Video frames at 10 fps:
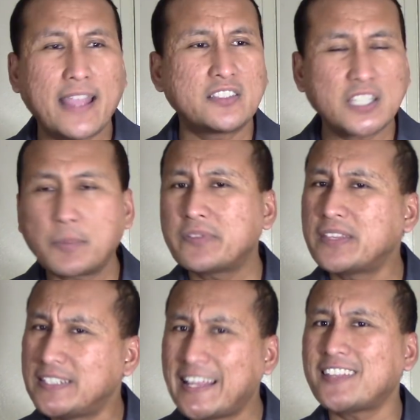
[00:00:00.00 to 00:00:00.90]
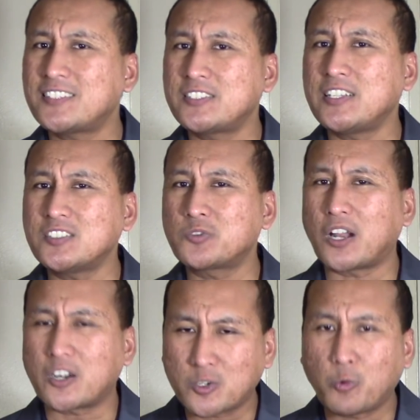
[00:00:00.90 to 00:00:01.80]
And some of the death
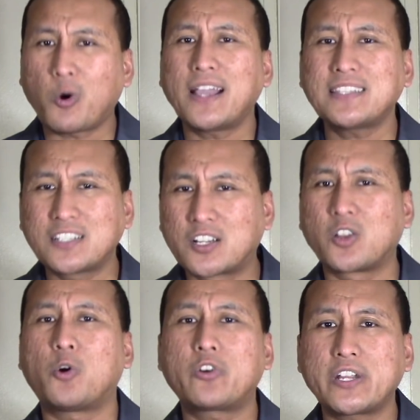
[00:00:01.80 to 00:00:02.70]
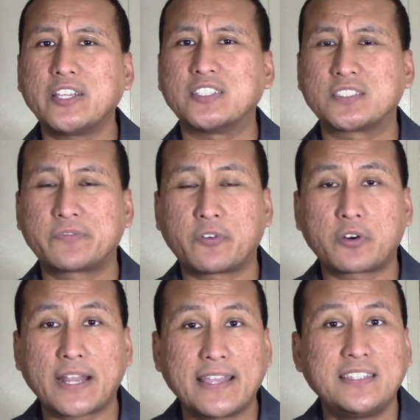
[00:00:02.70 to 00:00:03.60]
scenes are quite glorious
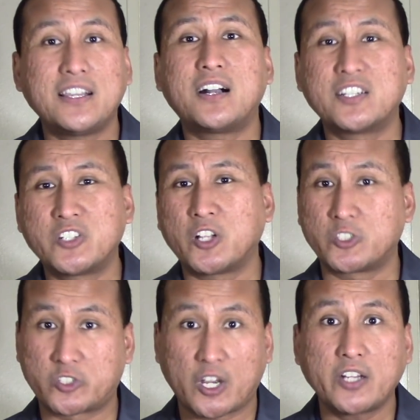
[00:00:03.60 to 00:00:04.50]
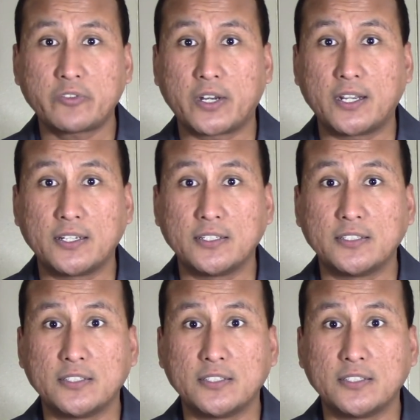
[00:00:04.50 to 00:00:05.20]
for a young adult genre.